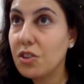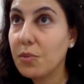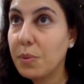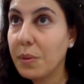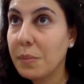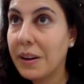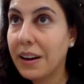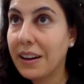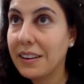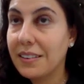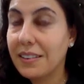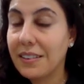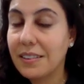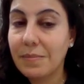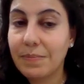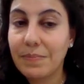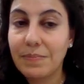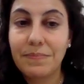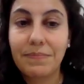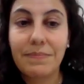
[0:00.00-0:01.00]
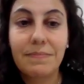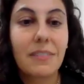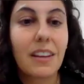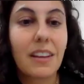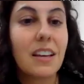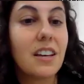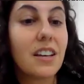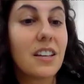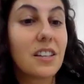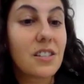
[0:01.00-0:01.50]
supermarket.
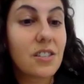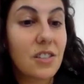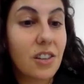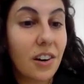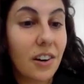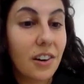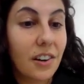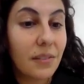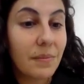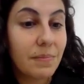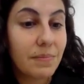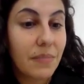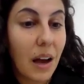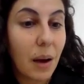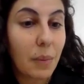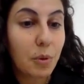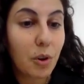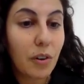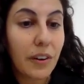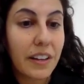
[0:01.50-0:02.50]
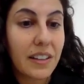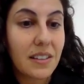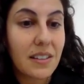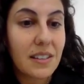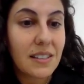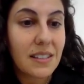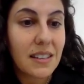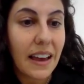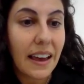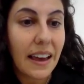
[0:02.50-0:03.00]
So I'm going
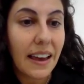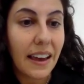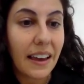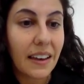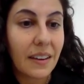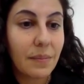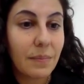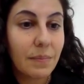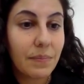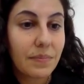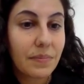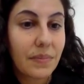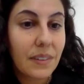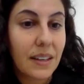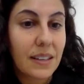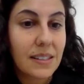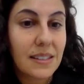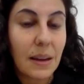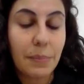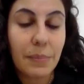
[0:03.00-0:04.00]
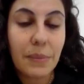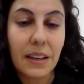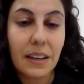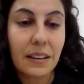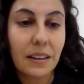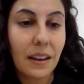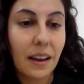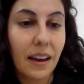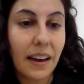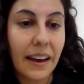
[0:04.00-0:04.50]
to say
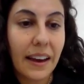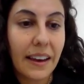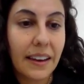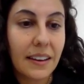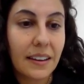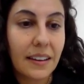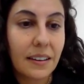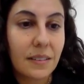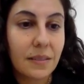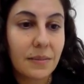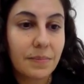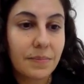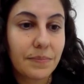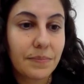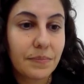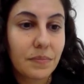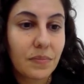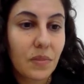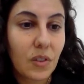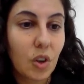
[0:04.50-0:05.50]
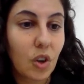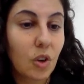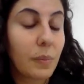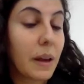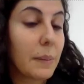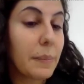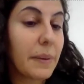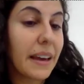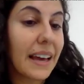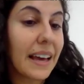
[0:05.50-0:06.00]
something like, or
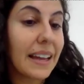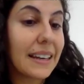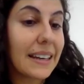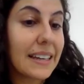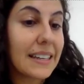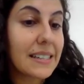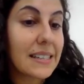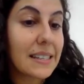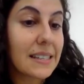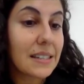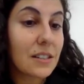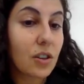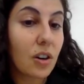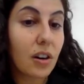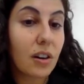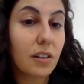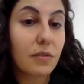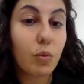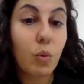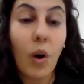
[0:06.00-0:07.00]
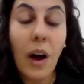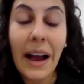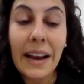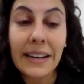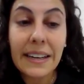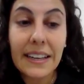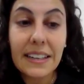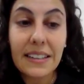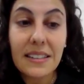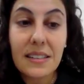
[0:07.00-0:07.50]
maybe a list of what
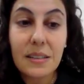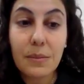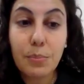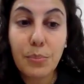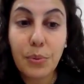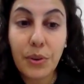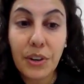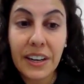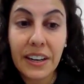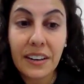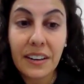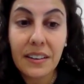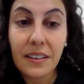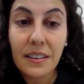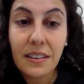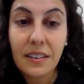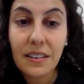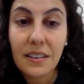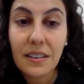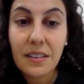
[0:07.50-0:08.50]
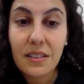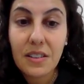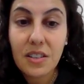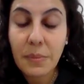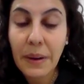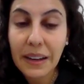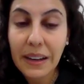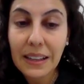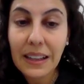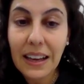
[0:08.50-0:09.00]
I need to bring
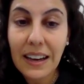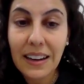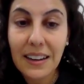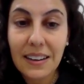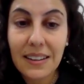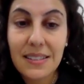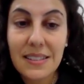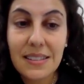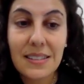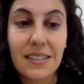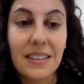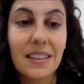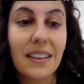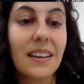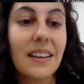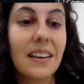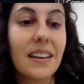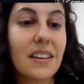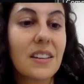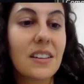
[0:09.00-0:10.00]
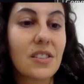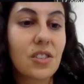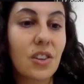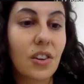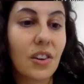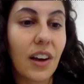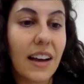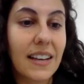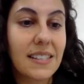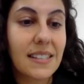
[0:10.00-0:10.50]
to my class.
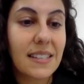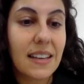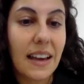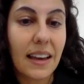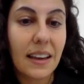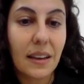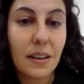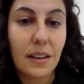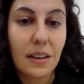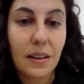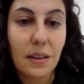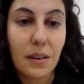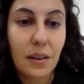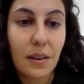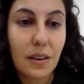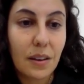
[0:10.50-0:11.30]
So I say,